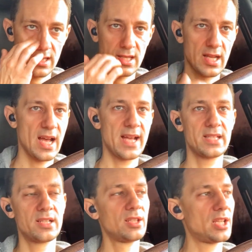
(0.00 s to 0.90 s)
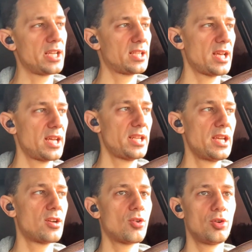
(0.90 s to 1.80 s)
The guy didn't like that.
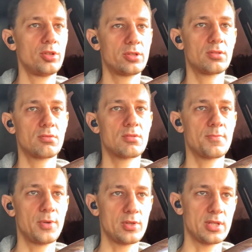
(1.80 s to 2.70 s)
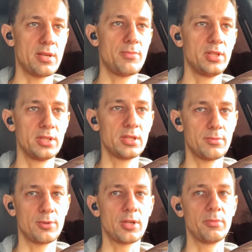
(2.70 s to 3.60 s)
He called supposedly building
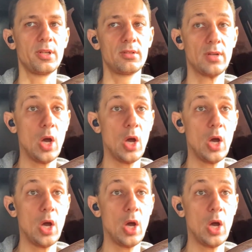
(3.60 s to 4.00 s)
department.